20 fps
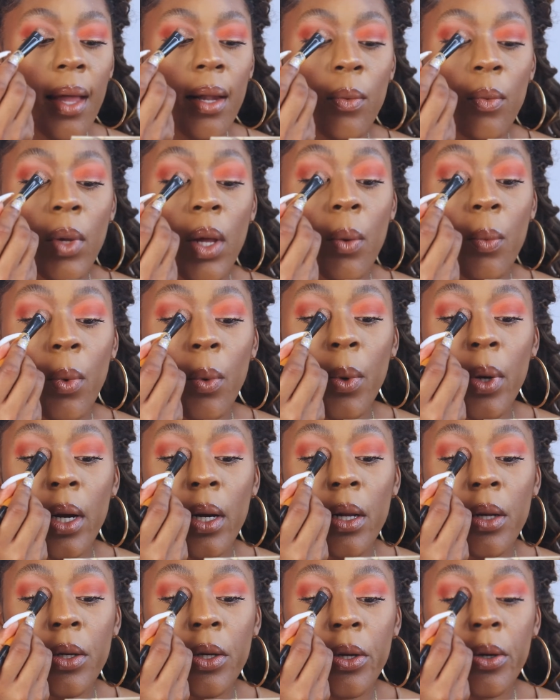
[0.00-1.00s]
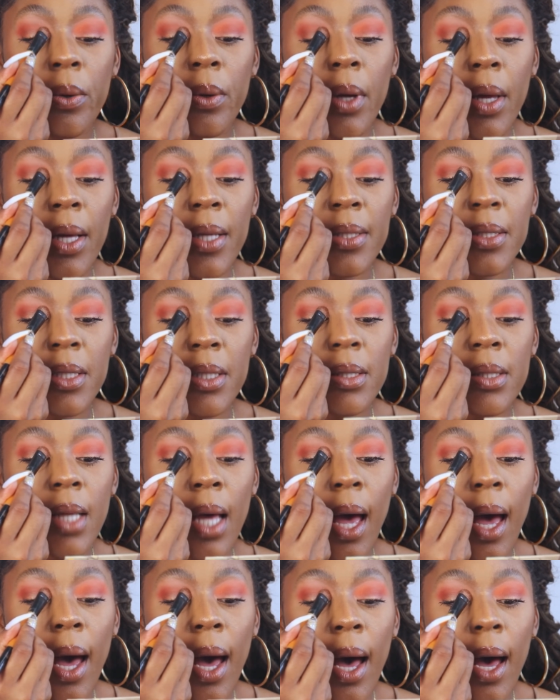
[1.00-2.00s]
And then what we're gonna do is just
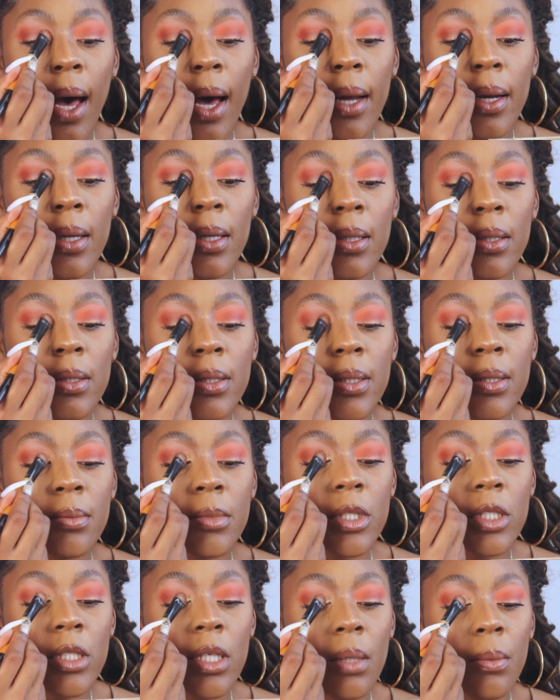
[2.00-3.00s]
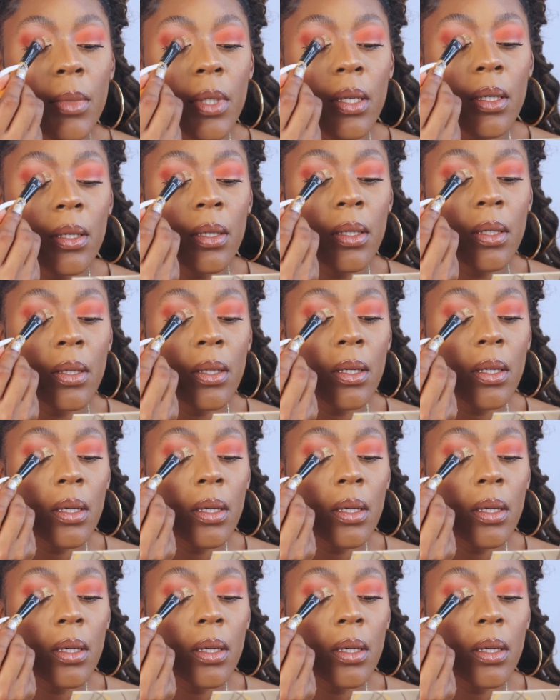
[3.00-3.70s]
add some shimmer